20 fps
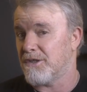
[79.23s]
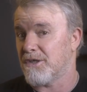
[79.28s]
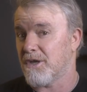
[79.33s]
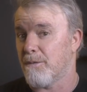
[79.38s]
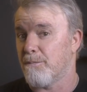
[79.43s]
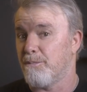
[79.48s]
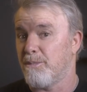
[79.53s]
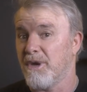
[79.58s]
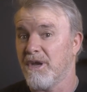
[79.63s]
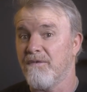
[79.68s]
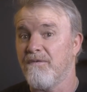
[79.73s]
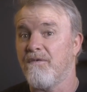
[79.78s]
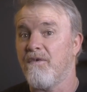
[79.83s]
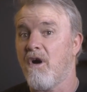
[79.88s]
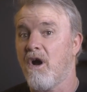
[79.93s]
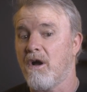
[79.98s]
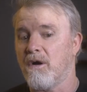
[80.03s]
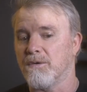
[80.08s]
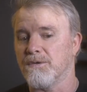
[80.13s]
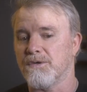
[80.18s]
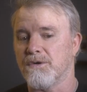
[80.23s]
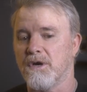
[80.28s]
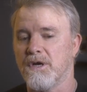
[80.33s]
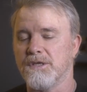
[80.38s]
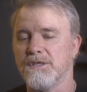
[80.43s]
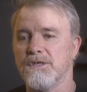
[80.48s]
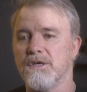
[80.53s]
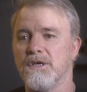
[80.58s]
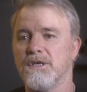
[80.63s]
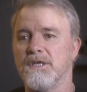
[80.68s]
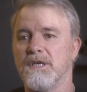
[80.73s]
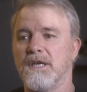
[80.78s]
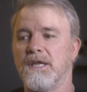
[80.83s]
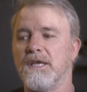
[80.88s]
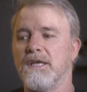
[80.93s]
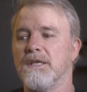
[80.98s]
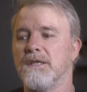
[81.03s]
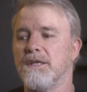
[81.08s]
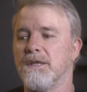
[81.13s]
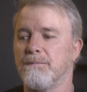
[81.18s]
So big files, right? So I
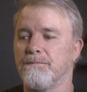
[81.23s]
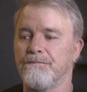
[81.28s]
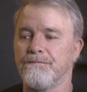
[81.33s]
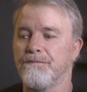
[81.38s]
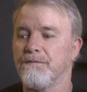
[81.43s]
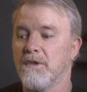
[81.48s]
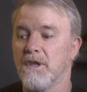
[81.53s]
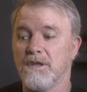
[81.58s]
deleted them.